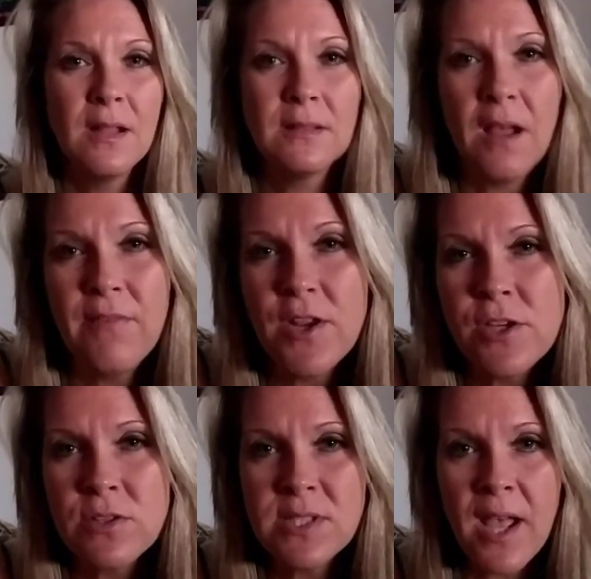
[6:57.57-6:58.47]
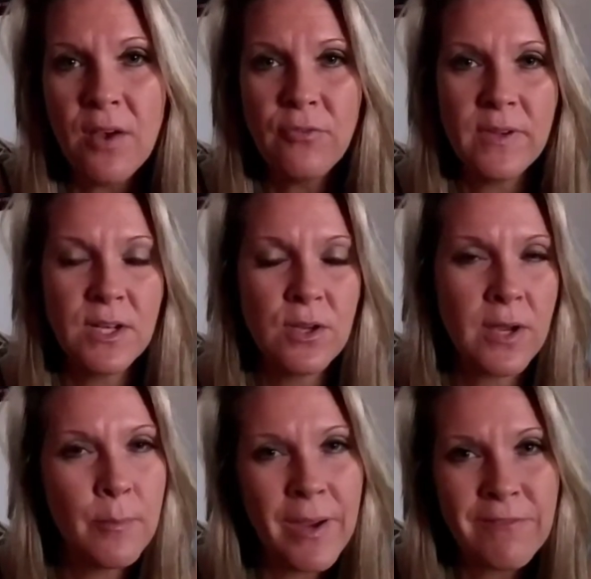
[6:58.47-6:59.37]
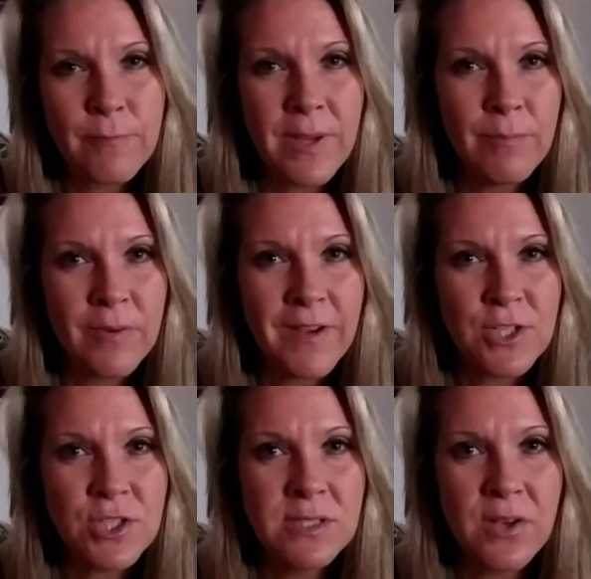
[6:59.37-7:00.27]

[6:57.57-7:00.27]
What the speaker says: love on yourself and your imperfections